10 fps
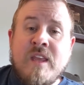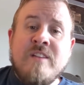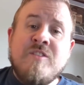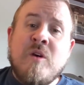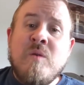
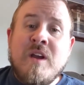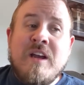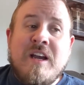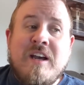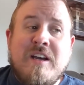And so
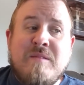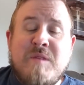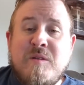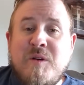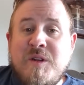
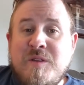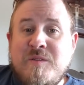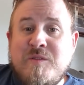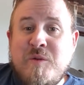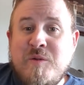
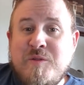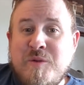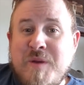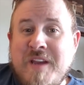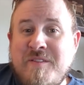
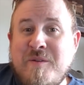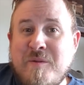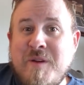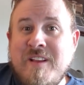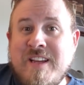so we have to
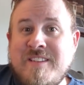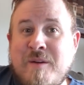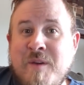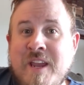realize that we